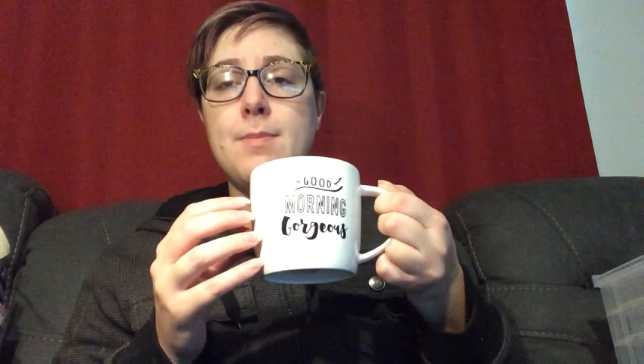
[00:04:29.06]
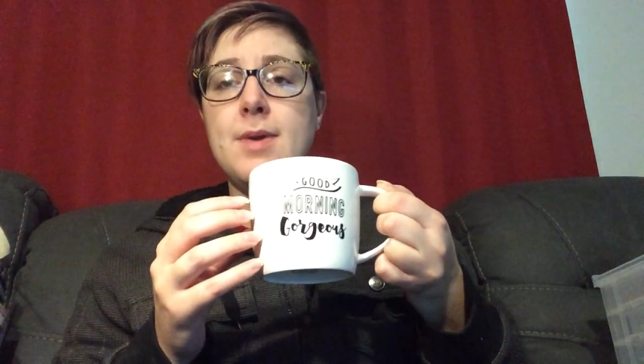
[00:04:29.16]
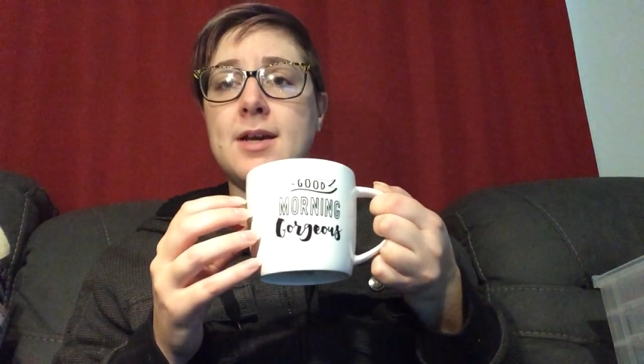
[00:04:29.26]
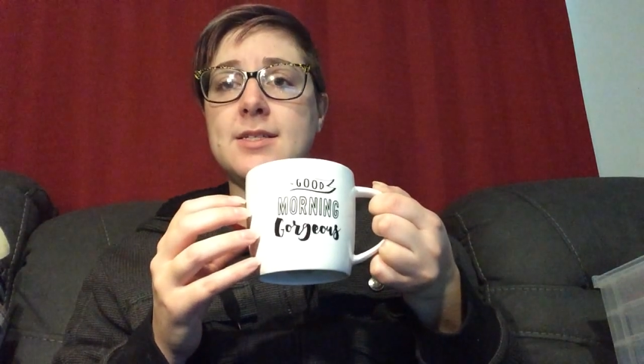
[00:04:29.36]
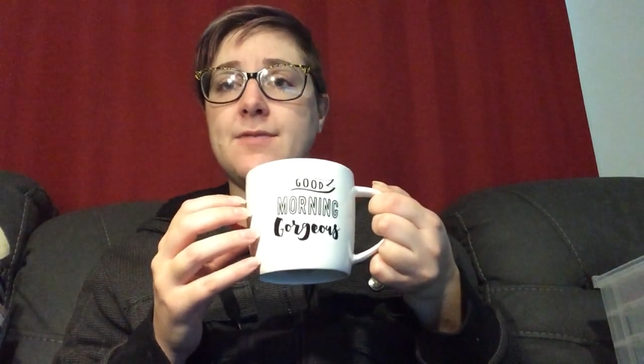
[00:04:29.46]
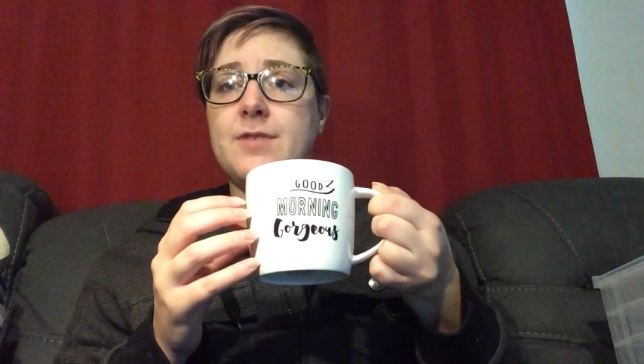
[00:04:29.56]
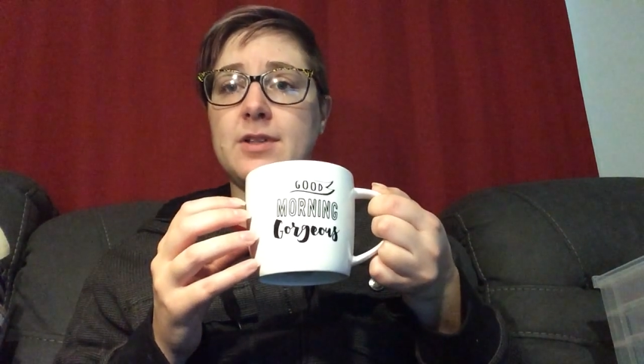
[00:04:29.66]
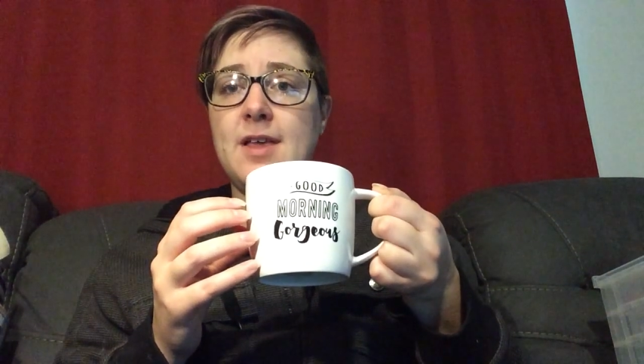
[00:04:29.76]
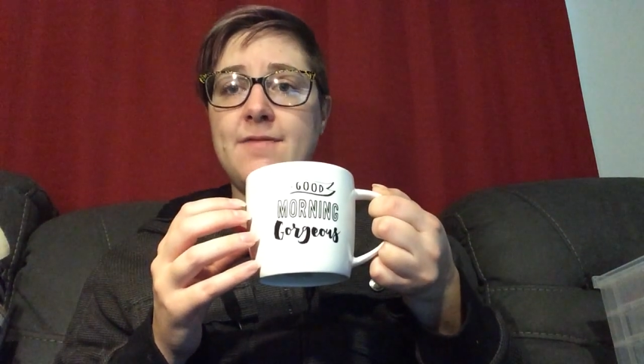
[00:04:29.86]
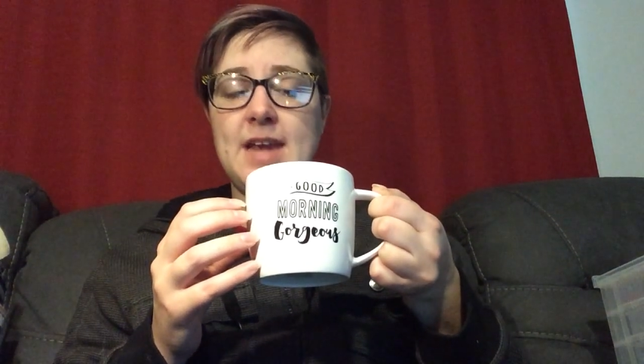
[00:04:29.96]
Because if
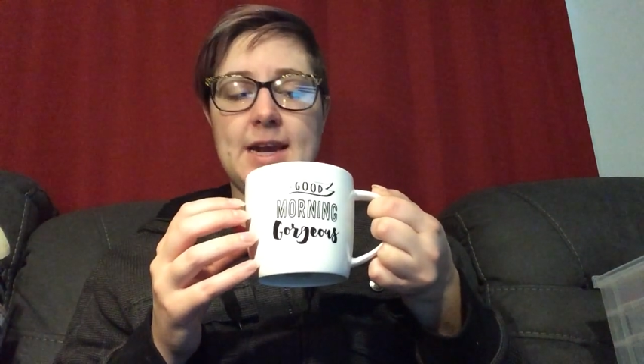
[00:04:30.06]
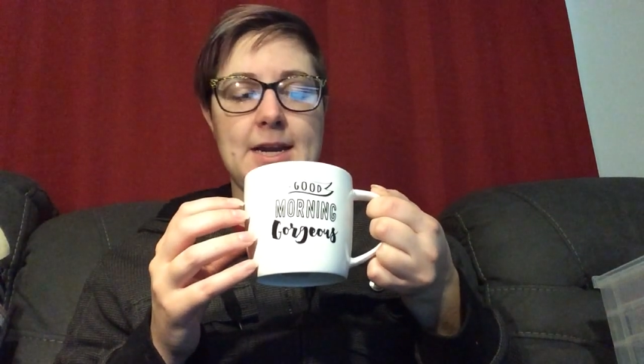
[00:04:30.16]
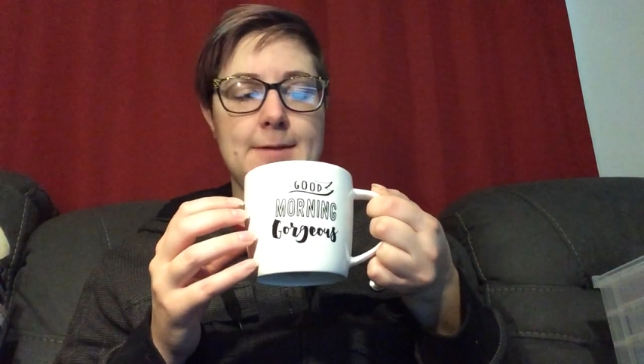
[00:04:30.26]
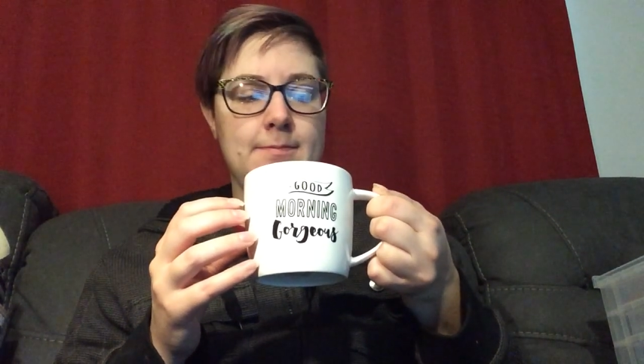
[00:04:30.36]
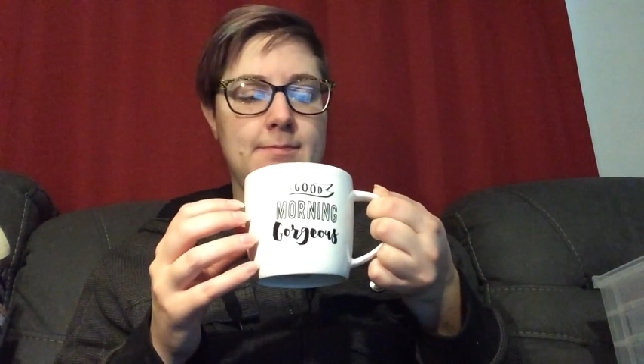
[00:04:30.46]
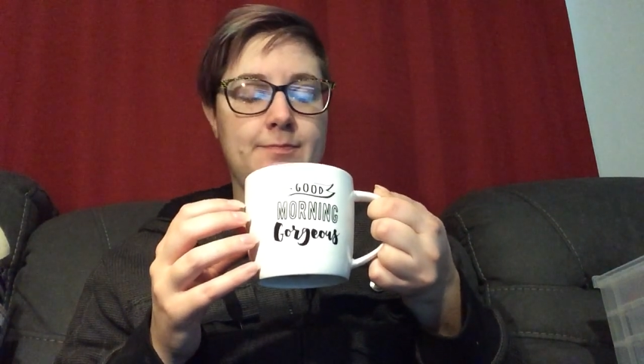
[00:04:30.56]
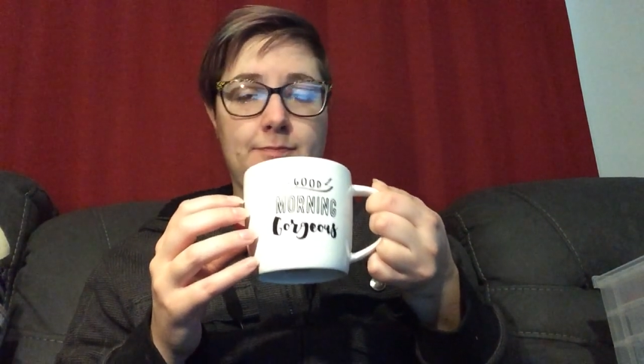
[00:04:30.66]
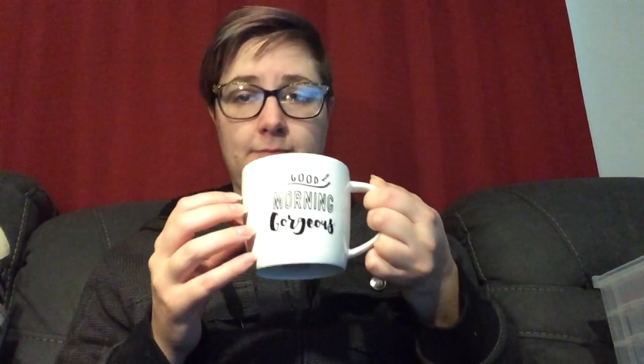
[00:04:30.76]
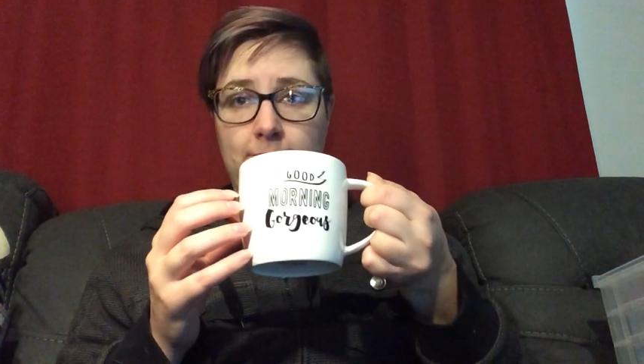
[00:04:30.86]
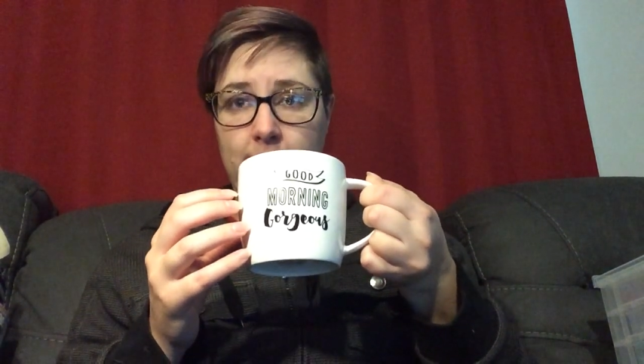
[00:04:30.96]
you're left-handed,
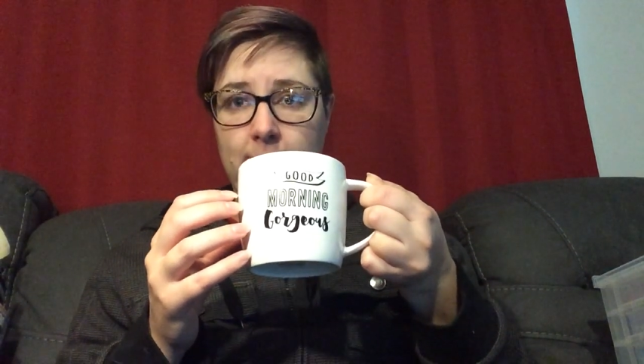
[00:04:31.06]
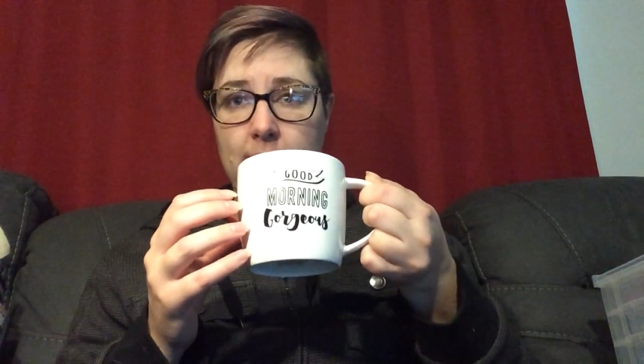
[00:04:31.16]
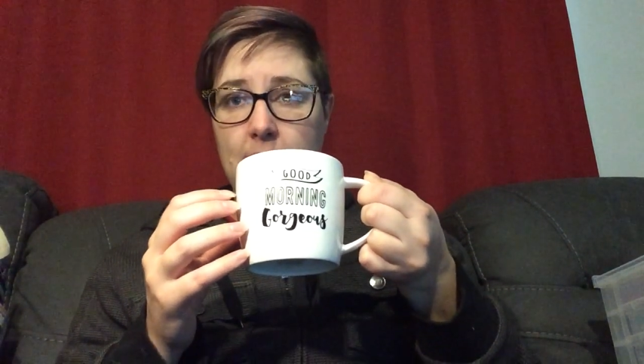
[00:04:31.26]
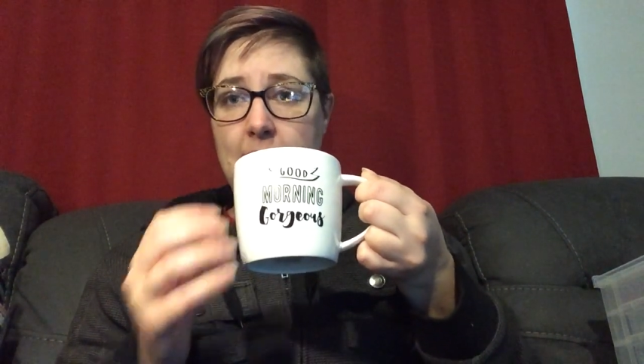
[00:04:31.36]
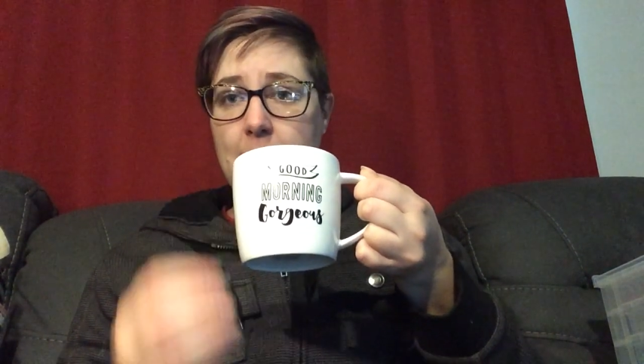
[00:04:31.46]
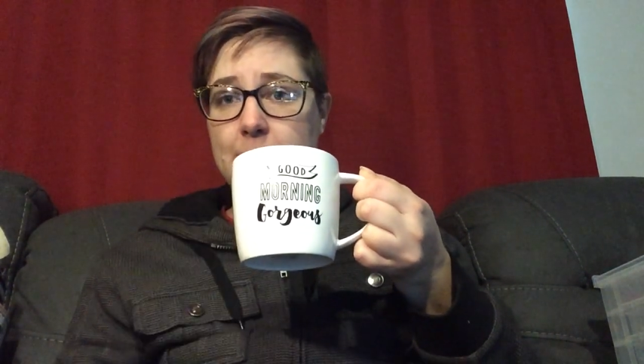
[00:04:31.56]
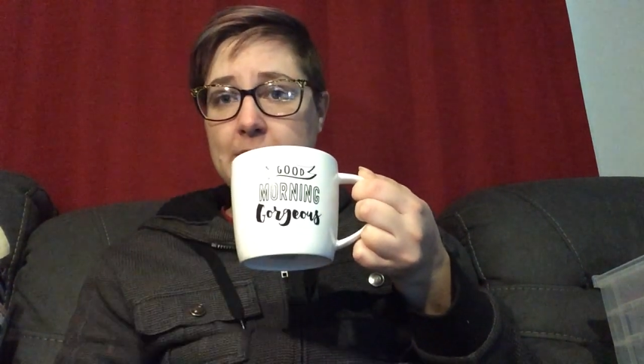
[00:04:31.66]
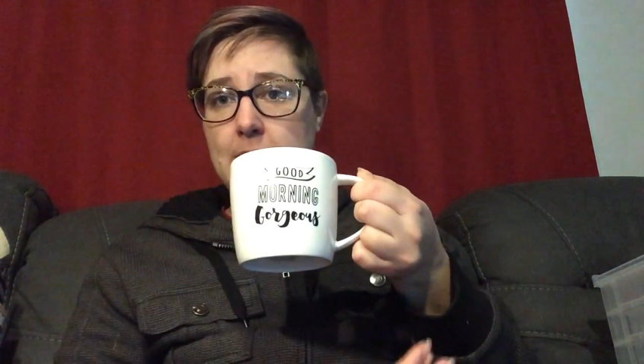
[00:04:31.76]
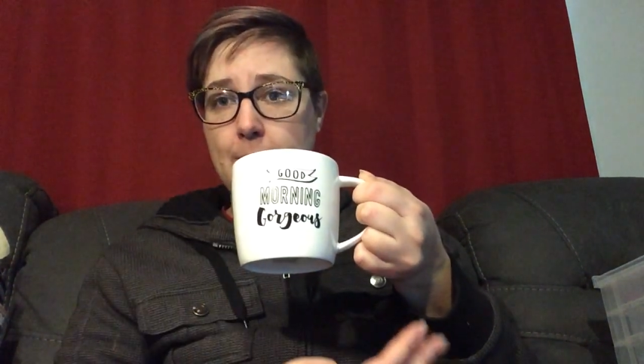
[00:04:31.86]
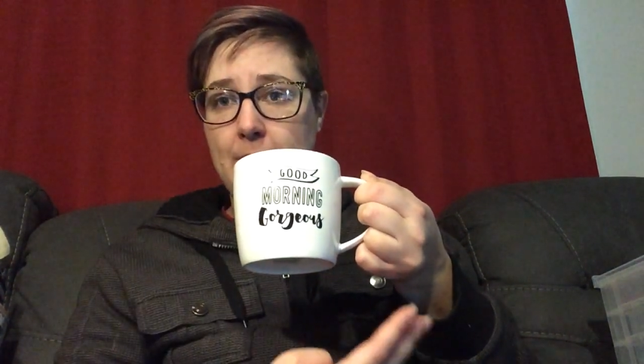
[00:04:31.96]
I
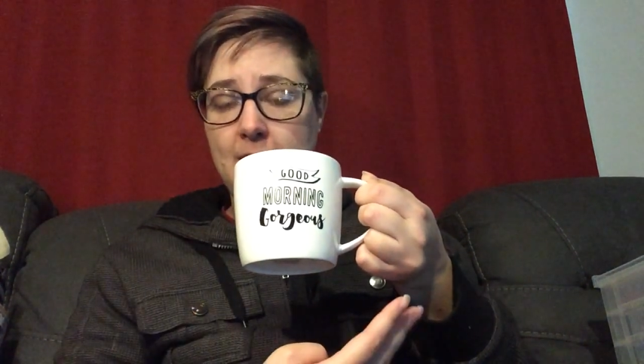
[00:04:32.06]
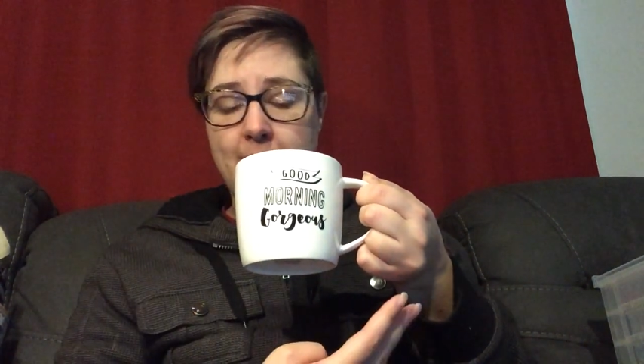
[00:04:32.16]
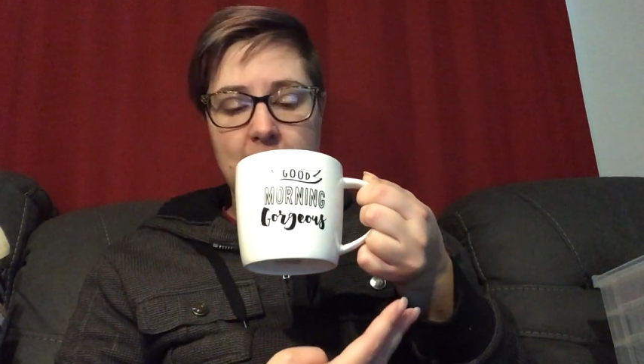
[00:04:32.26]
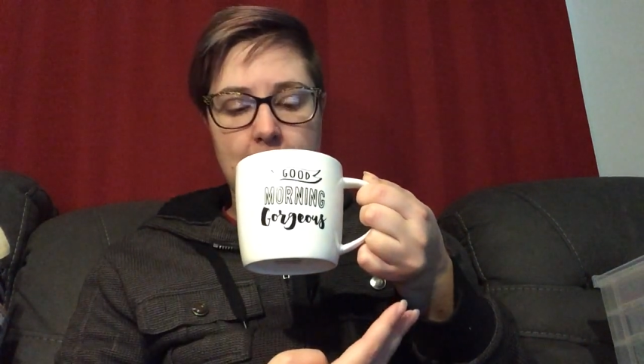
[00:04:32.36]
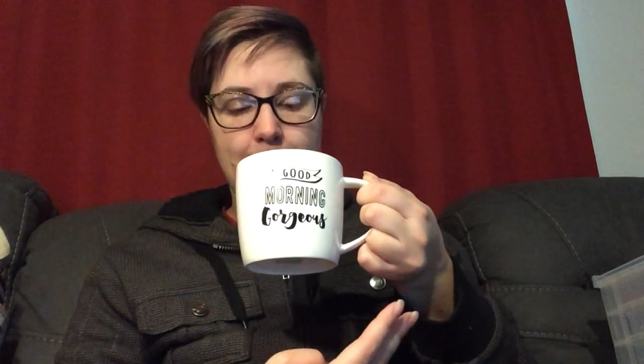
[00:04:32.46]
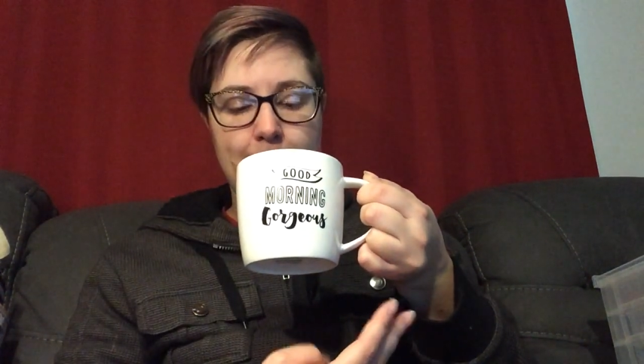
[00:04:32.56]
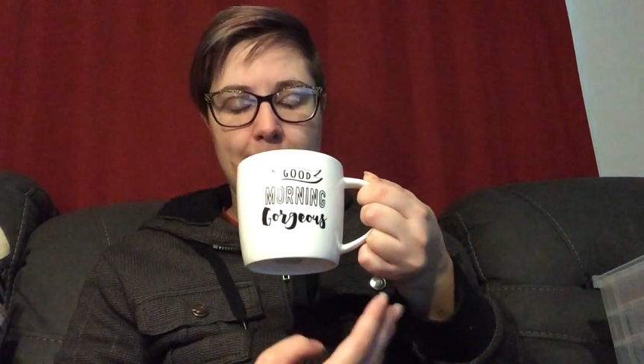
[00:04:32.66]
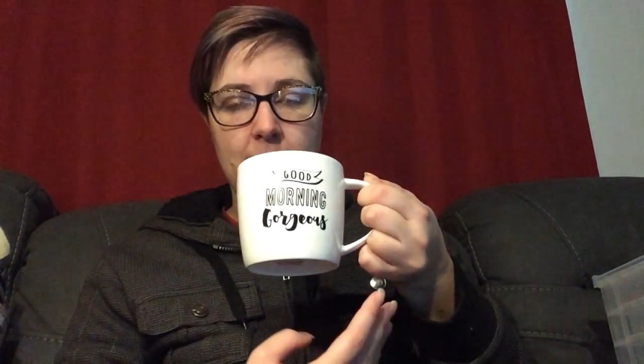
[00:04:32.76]
hold it in my left hand.